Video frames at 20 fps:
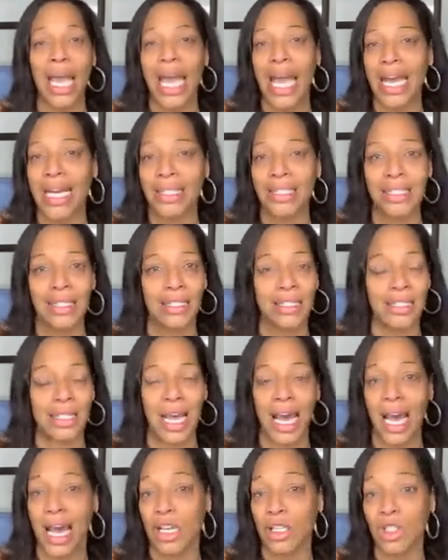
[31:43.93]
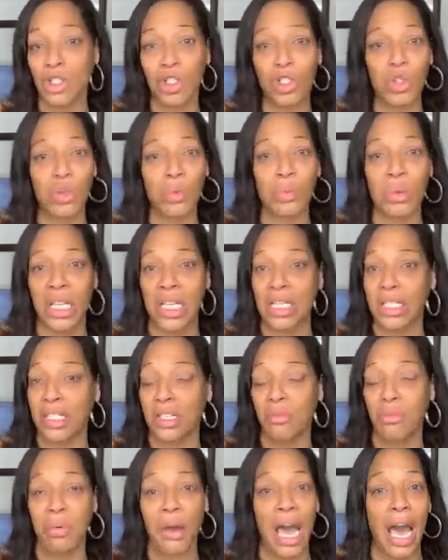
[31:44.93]
exercise 2 minutes
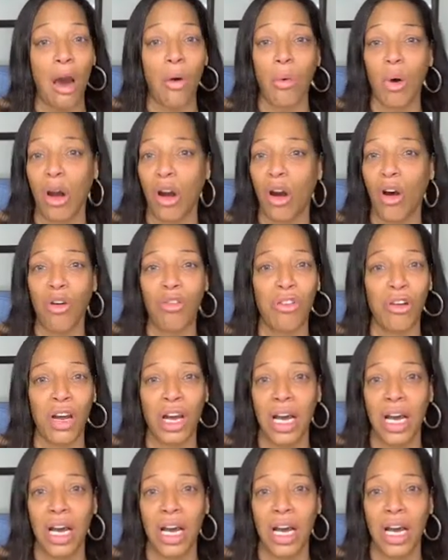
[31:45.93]
of power over